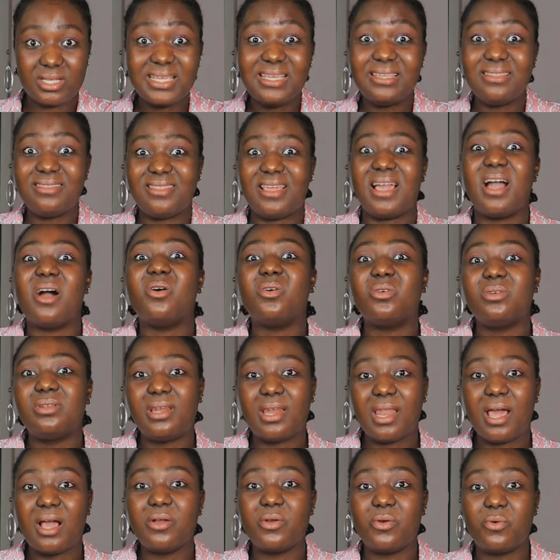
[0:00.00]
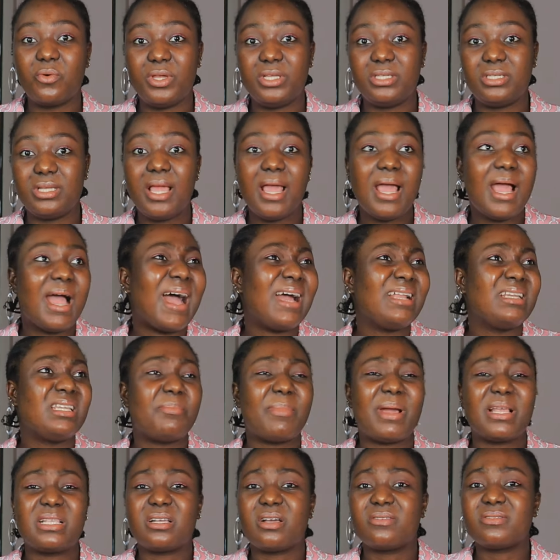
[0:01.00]
in their own language and they
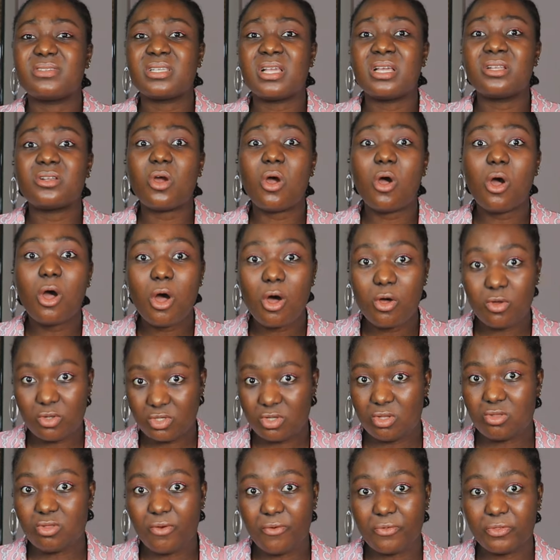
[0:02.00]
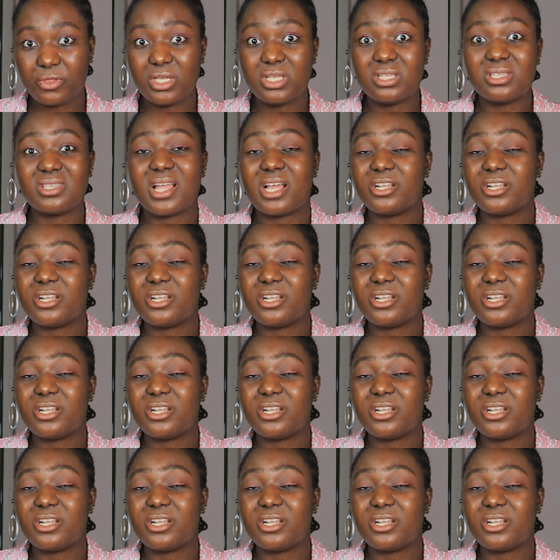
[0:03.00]
might have said all sorts of things